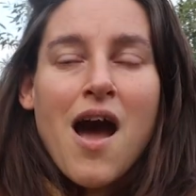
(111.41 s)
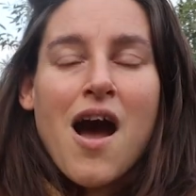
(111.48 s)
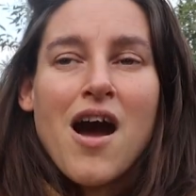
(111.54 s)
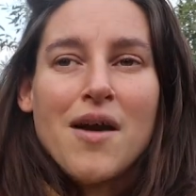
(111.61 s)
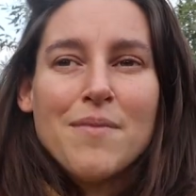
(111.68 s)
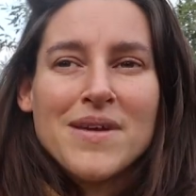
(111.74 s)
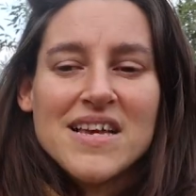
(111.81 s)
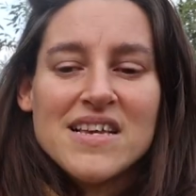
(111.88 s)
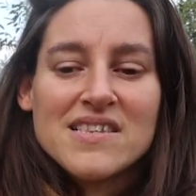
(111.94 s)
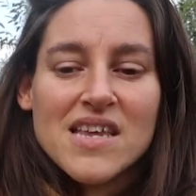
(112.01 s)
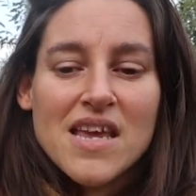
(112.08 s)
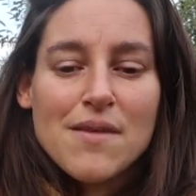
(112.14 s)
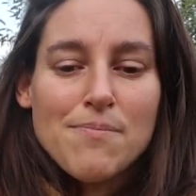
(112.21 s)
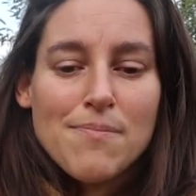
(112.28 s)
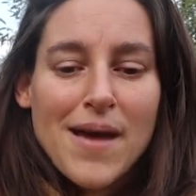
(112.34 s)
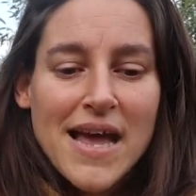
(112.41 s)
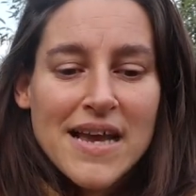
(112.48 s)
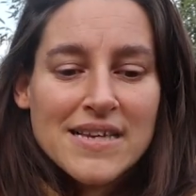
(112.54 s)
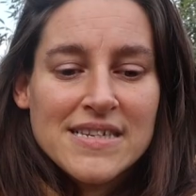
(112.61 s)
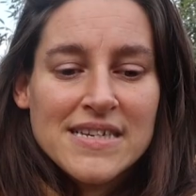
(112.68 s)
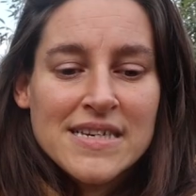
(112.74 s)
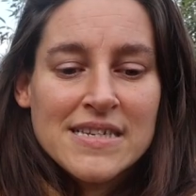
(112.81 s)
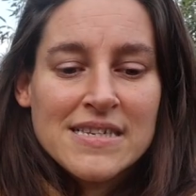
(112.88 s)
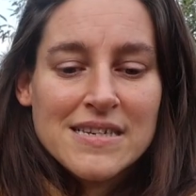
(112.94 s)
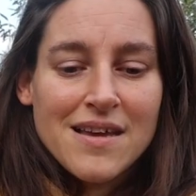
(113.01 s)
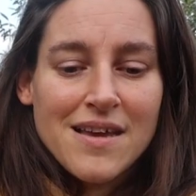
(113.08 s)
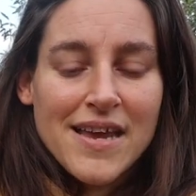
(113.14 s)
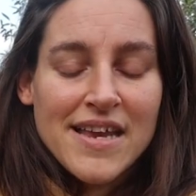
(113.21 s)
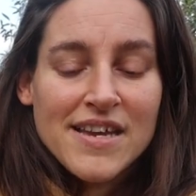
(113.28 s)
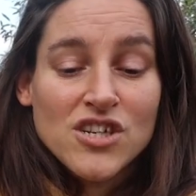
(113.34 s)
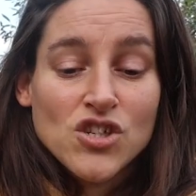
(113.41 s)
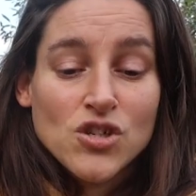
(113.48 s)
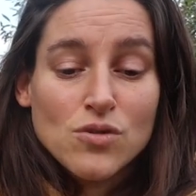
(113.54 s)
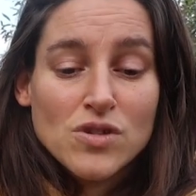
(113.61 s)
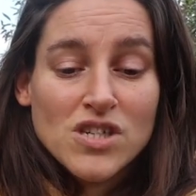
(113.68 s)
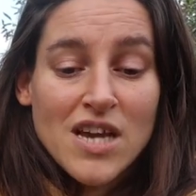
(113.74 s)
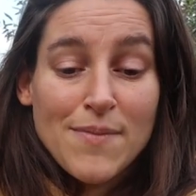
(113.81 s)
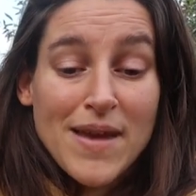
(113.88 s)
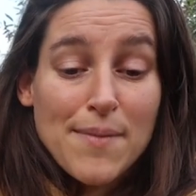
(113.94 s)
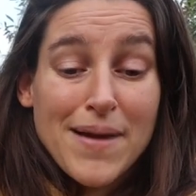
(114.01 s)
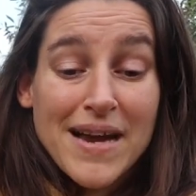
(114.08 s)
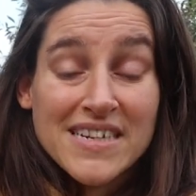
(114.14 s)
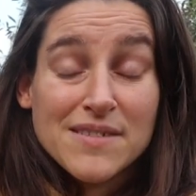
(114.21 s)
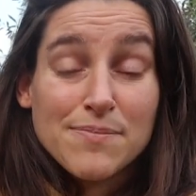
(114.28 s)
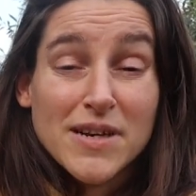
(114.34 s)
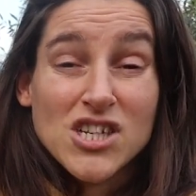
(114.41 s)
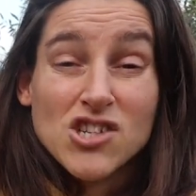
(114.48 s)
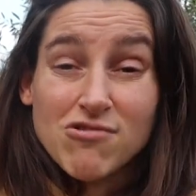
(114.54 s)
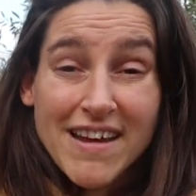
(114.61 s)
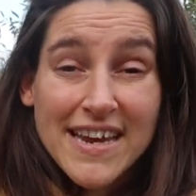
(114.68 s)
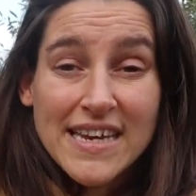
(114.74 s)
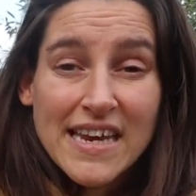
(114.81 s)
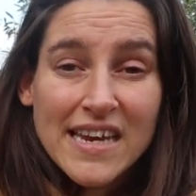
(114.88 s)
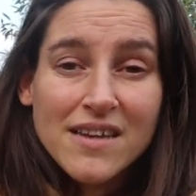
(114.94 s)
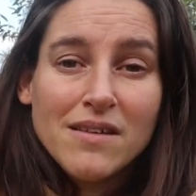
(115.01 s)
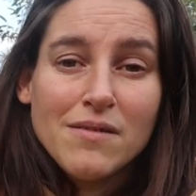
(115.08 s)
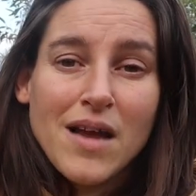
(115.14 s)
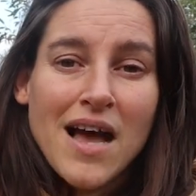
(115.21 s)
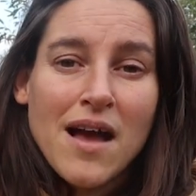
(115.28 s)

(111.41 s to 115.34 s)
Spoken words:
It's impacted, in the short term, it impacted my training.